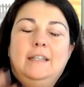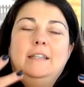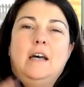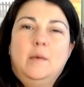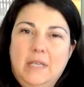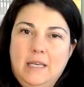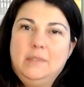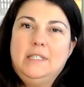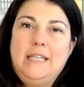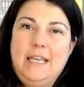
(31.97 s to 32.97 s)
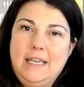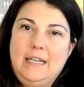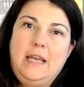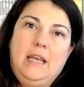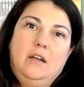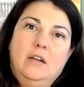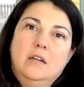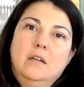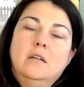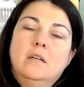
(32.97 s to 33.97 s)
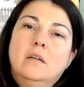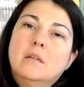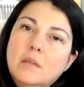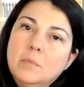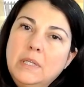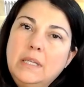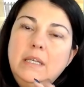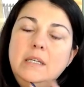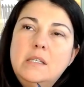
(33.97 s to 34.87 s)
not being able to take in air completely.